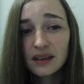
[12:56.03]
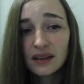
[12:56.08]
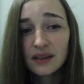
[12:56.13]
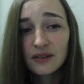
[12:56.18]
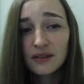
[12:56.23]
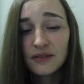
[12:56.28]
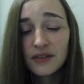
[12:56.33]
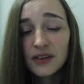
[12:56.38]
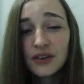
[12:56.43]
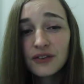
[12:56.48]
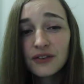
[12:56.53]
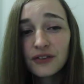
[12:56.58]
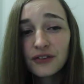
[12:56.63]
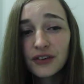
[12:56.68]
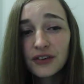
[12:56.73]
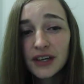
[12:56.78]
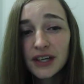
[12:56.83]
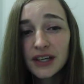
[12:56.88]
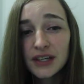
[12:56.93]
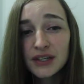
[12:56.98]
feel
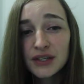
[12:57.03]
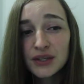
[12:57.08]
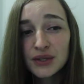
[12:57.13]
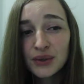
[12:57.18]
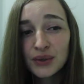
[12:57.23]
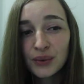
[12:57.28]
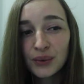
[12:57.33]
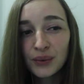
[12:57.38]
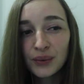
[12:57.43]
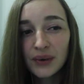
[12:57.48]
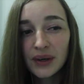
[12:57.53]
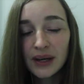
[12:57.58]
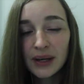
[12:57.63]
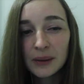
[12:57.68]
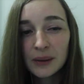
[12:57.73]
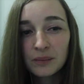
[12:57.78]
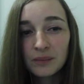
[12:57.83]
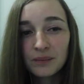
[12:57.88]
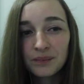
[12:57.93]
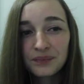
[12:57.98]
free to
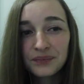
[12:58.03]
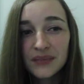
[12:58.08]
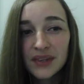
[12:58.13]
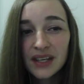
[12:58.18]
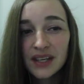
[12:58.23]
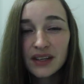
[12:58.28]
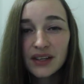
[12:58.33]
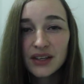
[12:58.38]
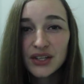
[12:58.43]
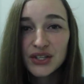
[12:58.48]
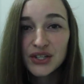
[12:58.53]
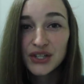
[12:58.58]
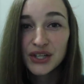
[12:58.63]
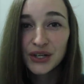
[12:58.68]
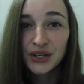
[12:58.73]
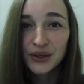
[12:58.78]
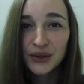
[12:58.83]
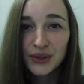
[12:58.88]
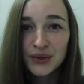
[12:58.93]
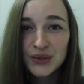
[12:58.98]
share
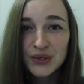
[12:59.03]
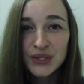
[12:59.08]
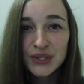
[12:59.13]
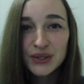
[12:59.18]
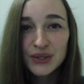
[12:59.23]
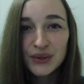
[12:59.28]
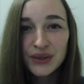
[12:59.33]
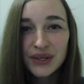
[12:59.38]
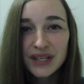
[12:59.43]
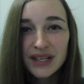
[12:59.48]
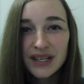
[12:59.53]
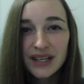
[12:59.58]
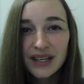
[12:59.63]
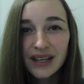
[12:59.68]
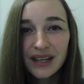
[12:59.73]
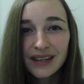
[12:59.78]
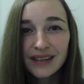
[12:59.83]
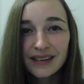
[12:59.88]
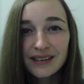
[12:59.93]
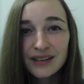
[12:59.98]
your story
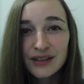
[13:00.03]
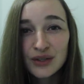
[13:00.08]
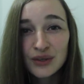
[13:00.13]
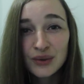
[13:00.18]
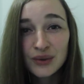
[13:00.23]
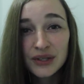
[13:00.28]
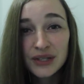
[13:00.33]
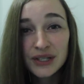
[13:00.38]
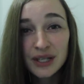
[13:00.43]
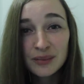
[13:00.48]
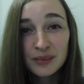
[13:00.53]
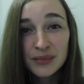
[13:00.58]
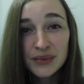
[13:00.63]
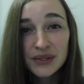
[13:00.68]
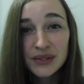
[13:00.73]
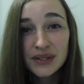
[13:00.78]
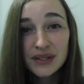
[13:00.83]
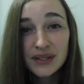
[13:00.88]
and your tips